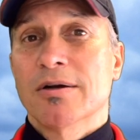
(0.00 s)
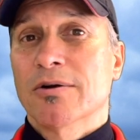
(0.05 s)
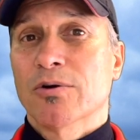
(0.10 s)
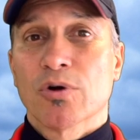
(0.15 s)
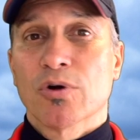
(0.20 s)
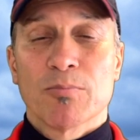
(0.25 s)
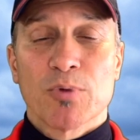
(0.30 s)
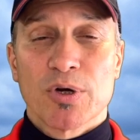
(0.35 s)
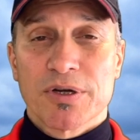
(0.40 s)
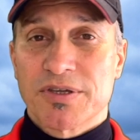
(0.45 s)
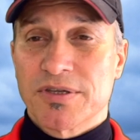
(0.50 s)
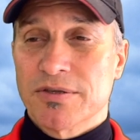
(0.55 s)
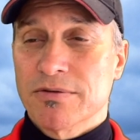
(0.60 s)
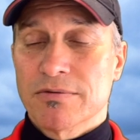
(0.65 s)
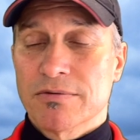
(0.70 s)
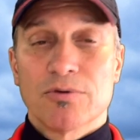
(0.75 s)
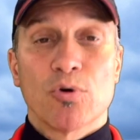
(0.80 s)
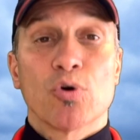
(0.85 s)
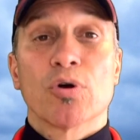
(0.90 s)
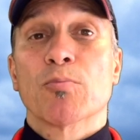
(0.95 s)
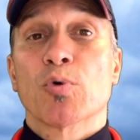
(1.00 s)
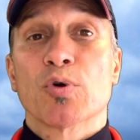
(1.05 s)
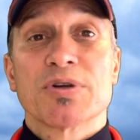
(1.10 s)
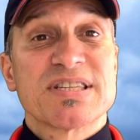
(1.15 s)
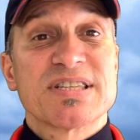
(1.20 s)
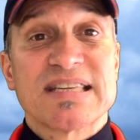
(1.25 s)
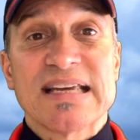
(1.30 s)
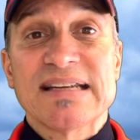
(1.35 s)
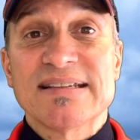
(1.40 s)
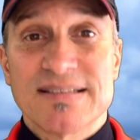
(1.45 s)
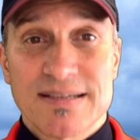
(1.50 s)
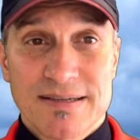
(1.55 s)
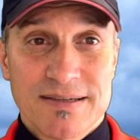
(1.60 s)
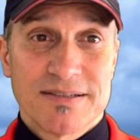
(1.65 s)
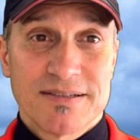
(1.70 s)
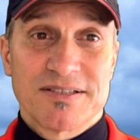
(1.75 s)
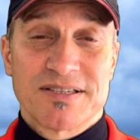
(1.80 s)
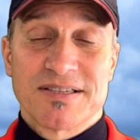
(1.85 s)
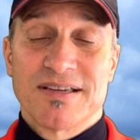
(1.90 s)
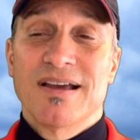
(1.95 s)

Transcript: or more cute or more sentient.